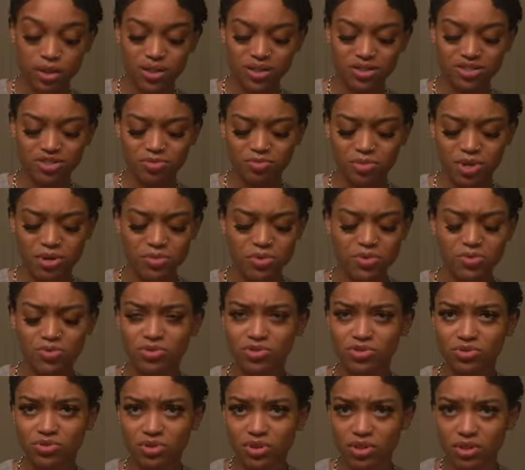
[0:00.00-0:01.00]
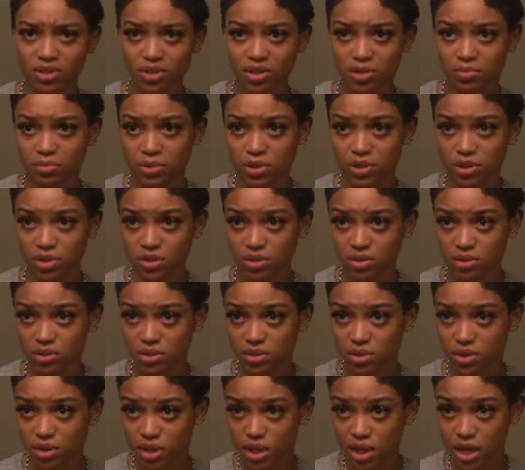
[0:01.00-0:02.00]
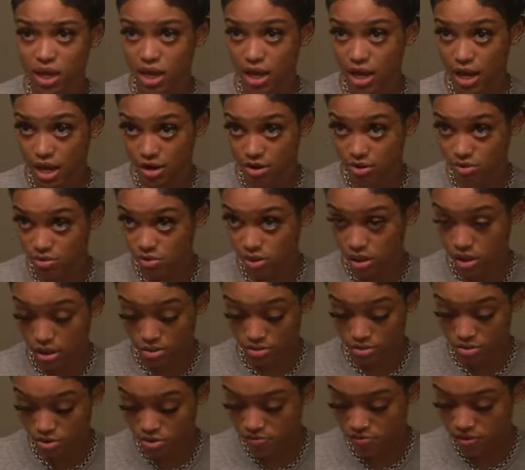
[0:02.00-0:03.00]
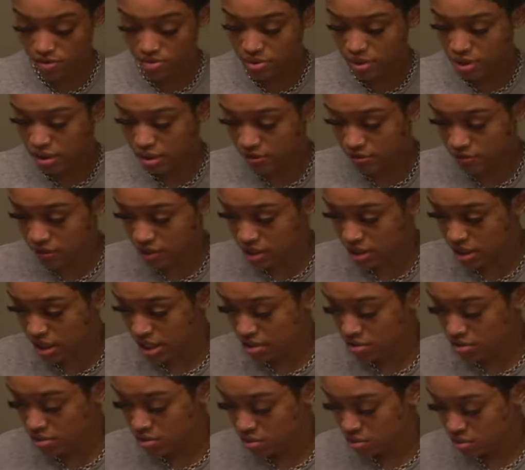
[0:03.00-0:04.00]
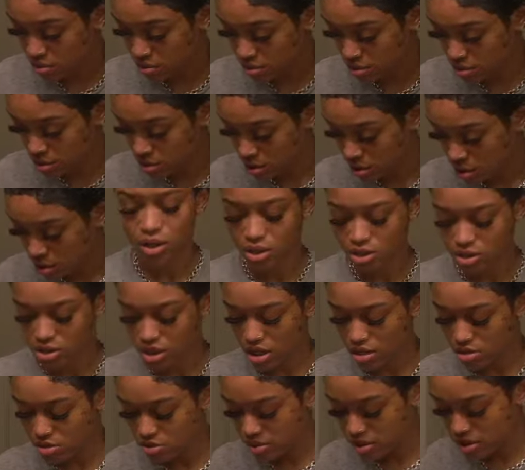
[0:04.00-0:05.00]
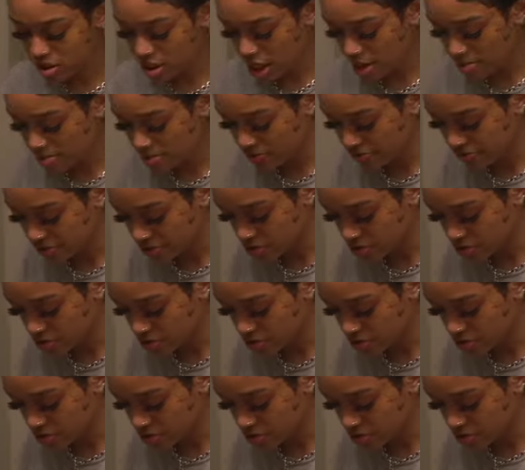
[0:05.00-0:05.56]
So maybe we'll do 30 minutes. I don't know if I wanna leave it in that long. So I'll do a timer for